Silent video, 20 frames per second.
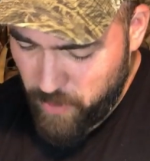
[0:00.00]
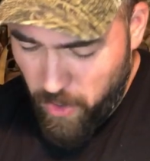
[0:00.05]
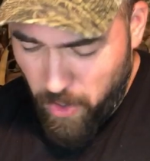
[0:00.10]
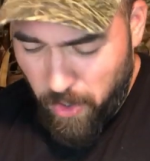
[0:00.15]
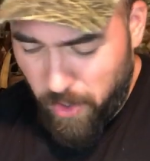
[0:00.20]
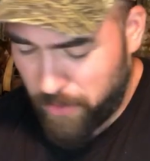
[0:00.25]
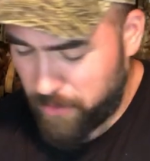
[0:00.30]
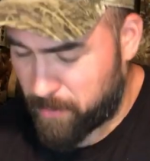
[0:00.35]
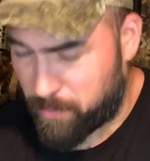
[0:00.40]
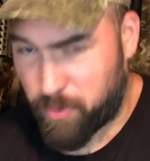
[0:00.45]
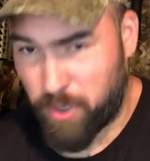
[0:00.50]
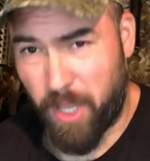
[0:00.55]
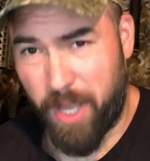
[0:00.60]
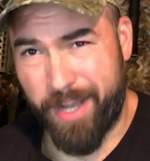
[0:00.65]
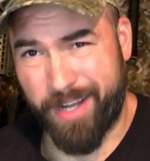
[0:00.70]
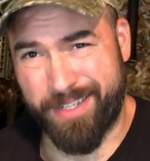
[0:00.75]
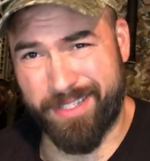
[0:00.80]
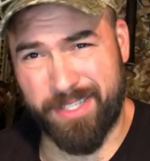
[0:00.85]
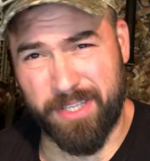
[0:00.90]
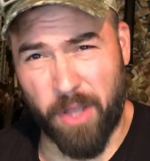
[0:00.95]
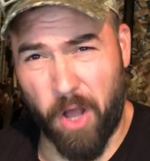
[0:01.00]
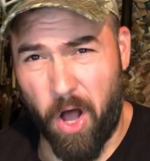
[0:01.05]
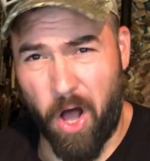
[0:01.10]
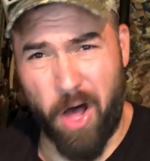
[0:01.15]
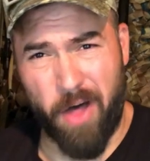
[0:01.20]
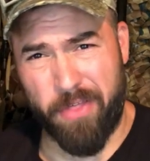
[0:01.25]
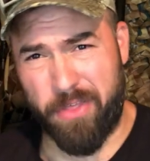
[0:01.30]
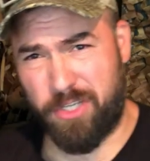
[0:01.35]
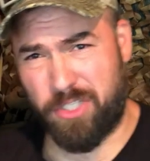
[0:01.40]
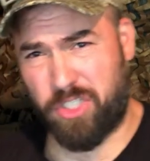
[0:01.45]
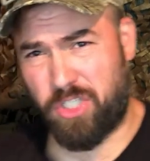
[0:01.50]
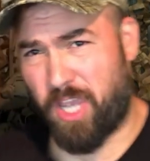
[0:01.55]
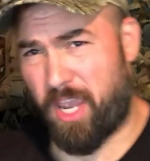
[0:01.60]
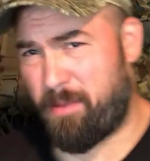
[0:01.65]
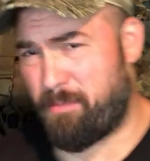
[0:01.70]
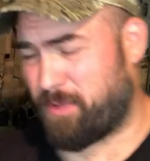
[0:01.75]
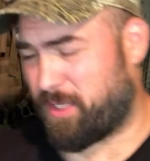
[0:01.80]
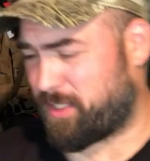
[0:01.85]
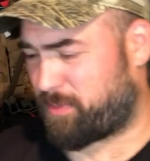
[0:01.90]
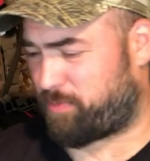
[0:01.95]
All the plugs, all the
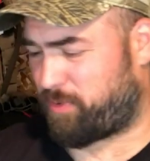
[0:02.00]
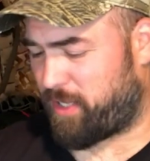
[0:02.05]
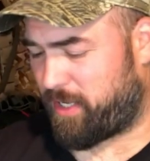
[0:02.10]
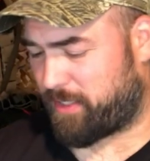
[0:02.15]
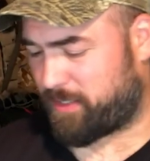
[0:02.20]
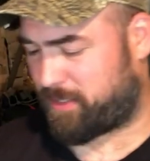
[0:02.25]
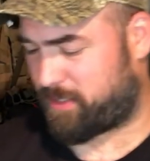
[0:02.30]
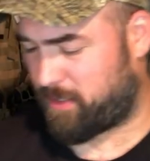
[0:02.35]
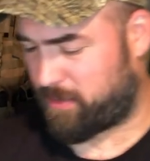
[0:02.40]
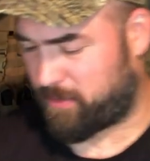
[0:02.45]
shameless plugs,